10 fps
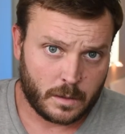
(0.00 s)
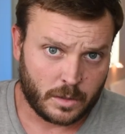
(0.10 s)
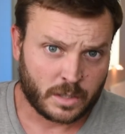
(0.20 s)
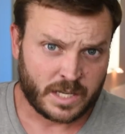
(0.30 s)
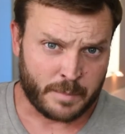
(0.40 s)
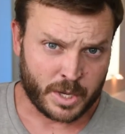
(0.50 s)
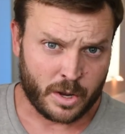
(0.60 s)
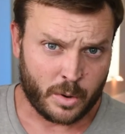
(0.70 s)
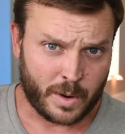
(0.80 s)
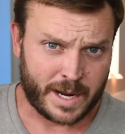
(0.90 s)
A long time
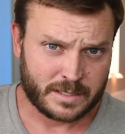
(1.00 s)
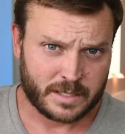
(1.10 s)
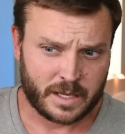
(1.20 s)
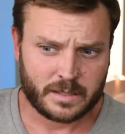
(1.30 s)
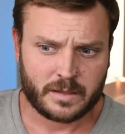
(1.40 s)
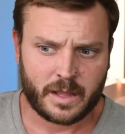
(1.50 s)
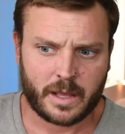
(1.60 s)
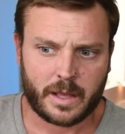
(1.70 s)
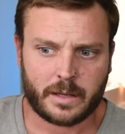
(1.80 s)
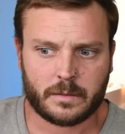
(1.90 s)
ago, I said
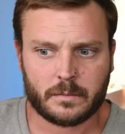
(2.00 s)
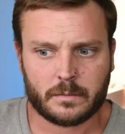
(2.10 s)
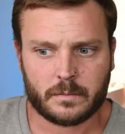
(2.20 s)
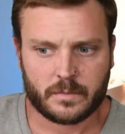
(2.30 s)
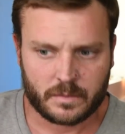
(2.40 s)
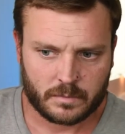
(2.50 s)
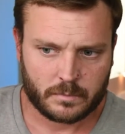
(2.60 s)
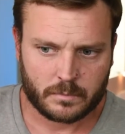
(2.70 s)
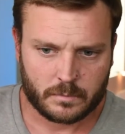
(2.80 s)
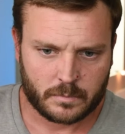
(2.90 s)
that
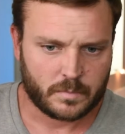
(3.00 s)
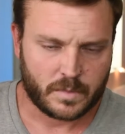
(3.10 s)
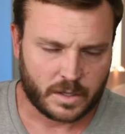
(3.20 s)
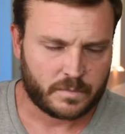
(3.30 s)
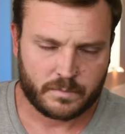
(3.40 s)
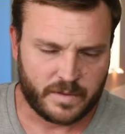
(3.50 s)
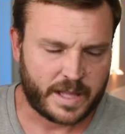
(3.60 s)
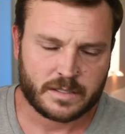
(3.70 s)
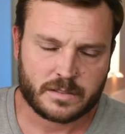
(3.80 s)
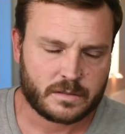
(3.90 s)
the
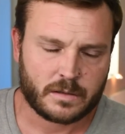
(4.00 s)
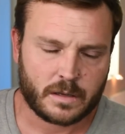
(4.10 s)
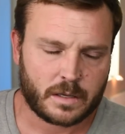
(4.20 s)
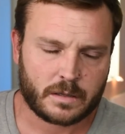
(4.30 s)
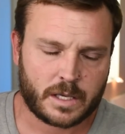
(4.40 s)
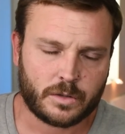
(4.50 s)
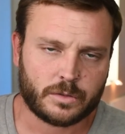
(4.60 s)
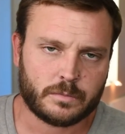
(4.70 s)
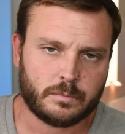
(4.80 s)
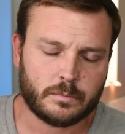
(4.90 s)
feds
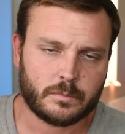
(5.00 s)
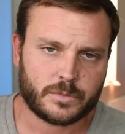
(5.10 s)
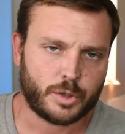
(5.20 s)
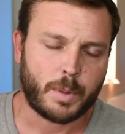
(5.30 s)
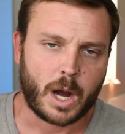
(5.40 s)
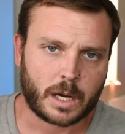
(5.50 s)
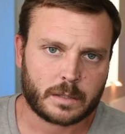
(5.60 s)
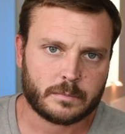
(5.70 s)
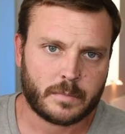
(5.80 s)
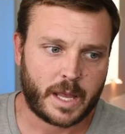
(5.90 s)
killed
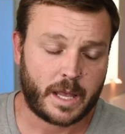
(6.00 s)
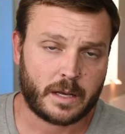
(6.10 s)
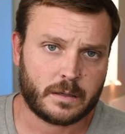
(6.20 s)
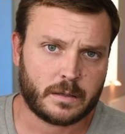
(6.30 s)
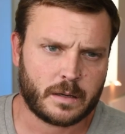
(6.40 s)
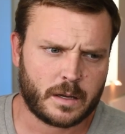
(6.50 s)
Tupac and